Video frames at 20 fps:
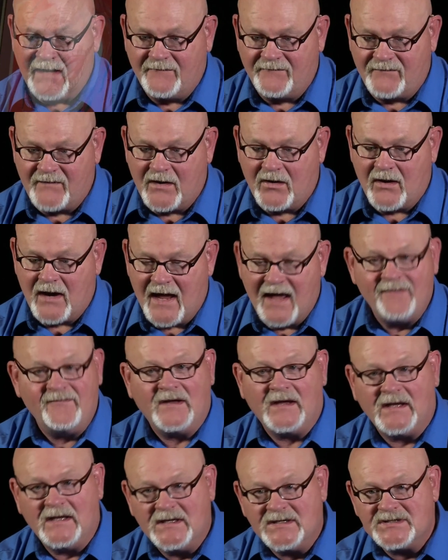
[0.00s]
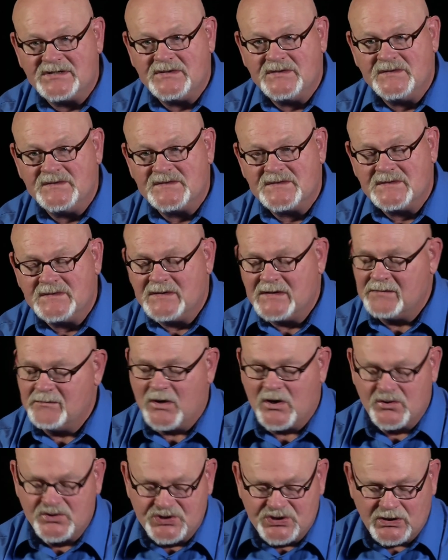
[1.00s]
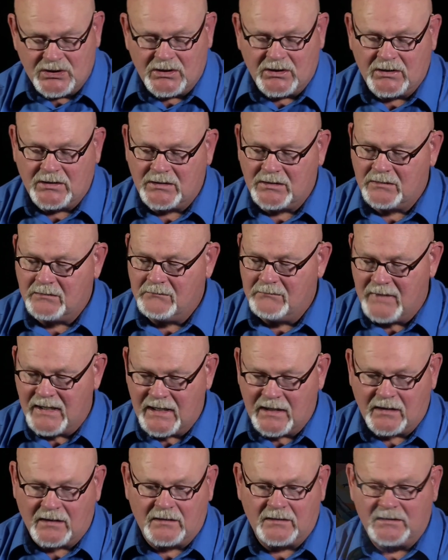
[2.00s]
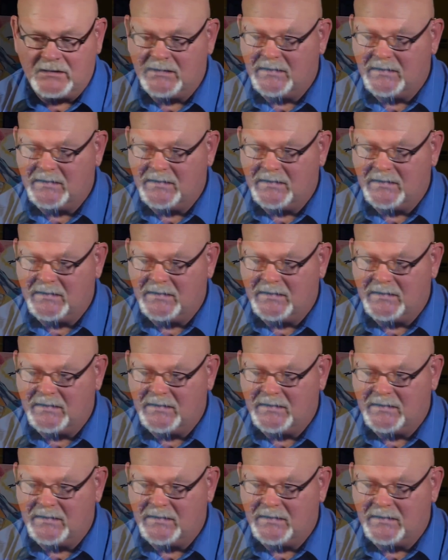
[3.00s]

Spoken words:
if they're having issues, emotional, mental,